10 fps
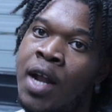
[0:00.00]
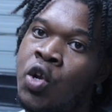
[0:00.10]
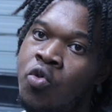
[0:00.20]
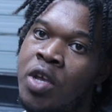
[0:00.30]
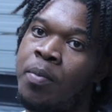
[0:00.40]
I
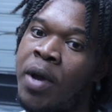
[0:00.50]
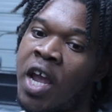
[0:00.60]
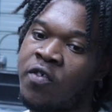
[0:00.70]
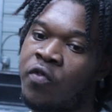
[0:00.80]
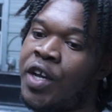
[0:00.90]
do get
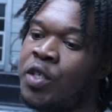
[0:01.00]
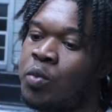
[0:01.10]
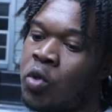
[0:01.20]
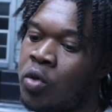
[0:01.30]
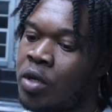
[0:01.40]
paid from
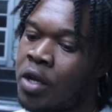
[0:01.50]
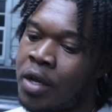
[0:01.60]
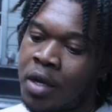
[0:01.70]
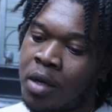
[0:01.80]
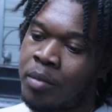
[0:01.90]
Facebook,
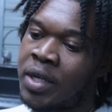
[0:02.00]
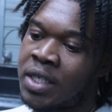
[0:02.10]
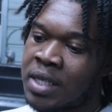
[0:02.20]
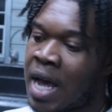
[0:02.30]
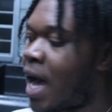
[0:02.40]
but
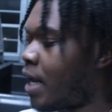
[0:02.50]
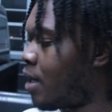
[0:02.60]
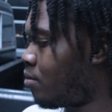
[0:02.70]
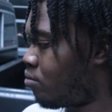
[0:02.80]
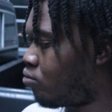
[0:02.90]
it's not
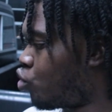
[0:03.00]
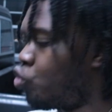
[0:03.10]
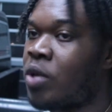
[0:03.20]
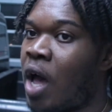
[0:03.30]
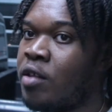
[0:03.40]

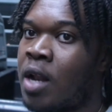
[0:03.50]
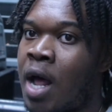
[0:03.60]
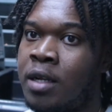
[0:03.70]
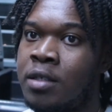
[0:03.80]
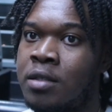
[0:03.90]

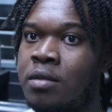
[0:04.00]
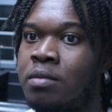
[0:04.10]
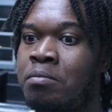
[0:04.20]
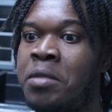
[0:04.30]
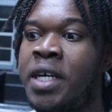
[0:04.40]
$2,000
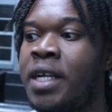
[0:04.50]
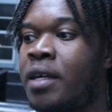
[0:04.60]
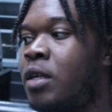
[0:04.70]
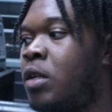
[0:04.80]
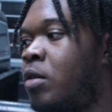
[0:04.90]
money,
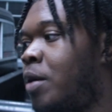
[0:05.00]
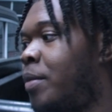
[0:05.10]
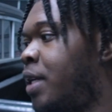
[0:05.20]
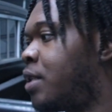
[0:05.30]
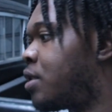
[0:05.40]
you know what I mean?